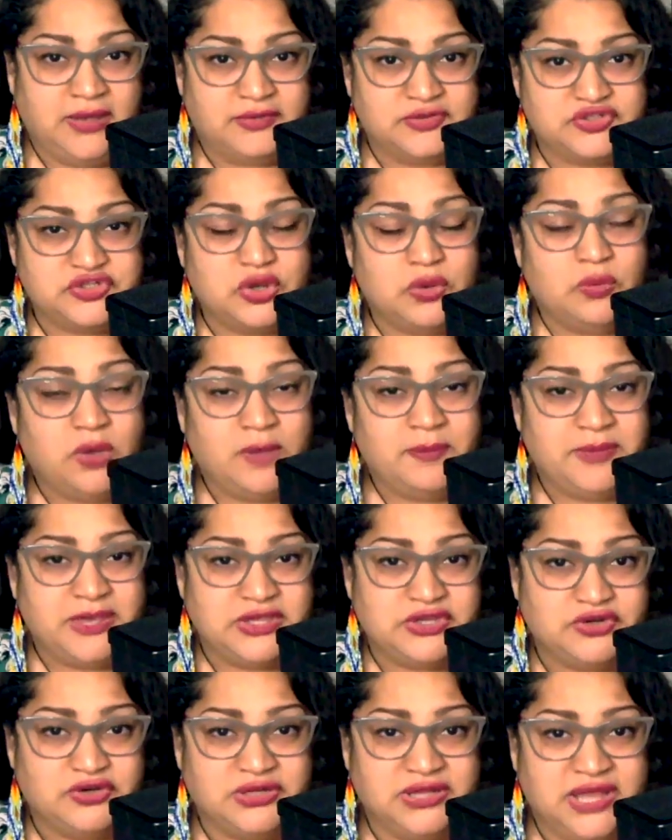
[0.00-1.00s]
show up in
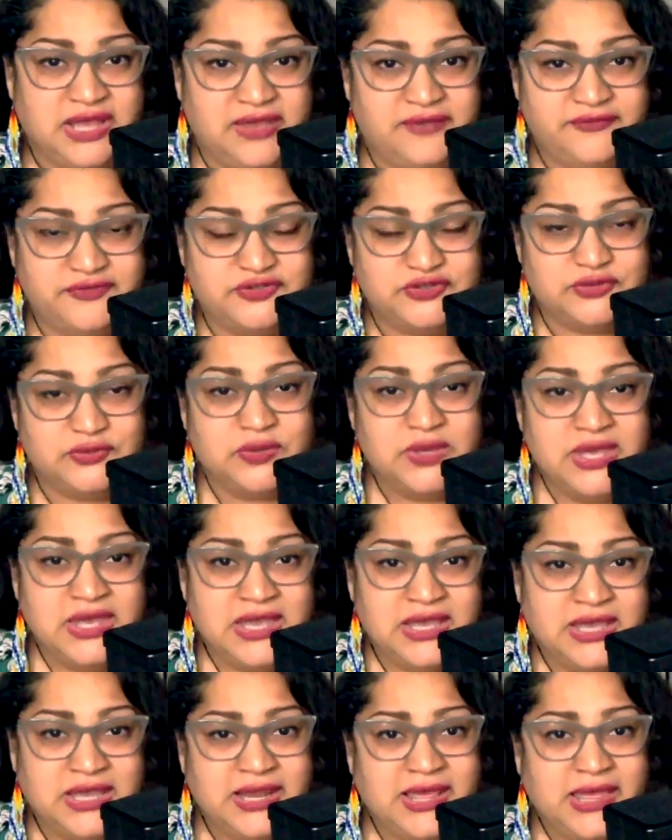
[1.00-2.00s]
your life to
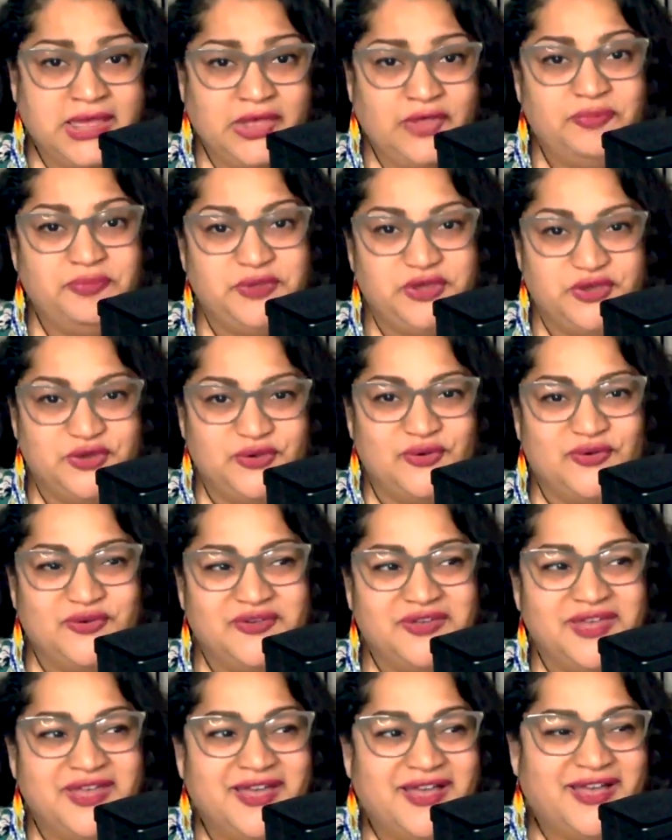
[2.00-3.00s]
kind of help you
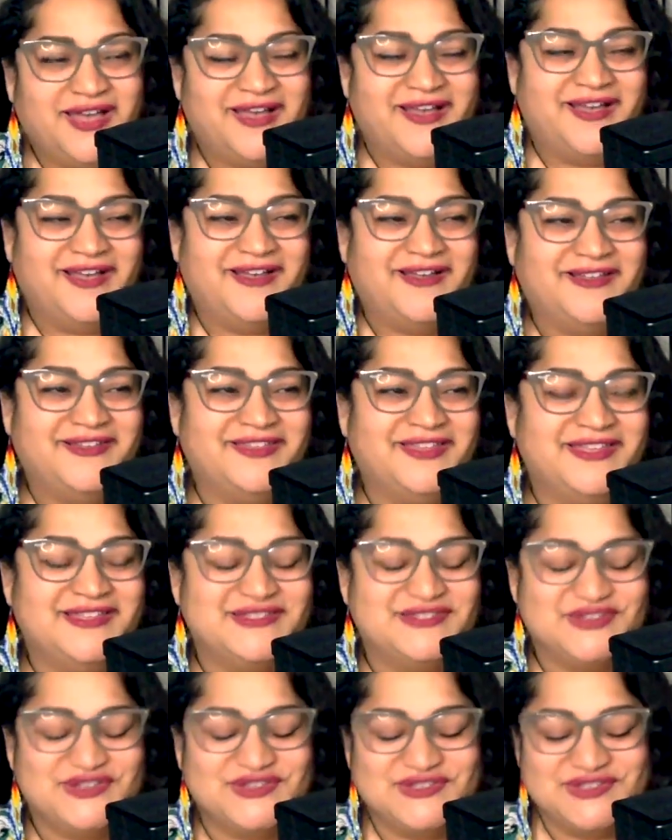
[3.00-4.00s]

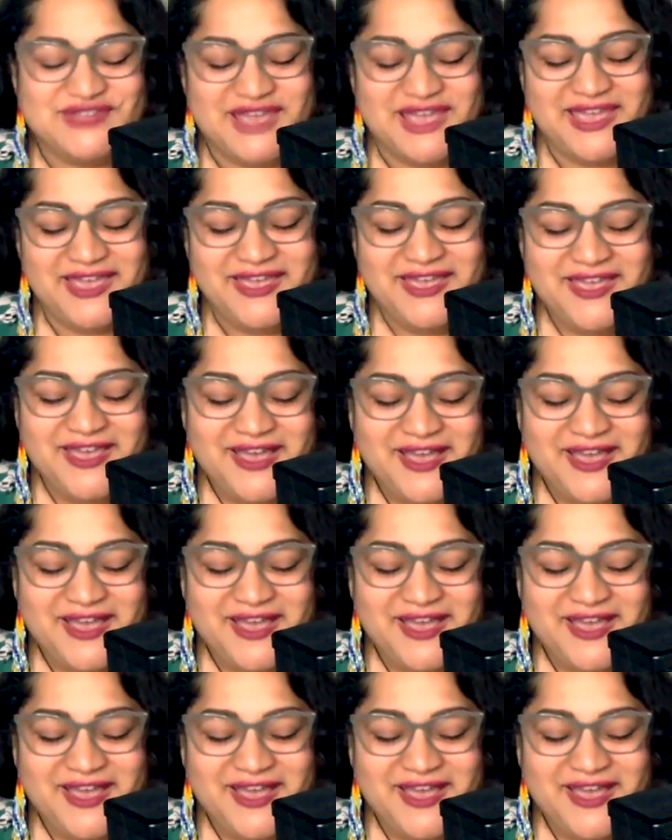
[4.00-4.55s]
let's just say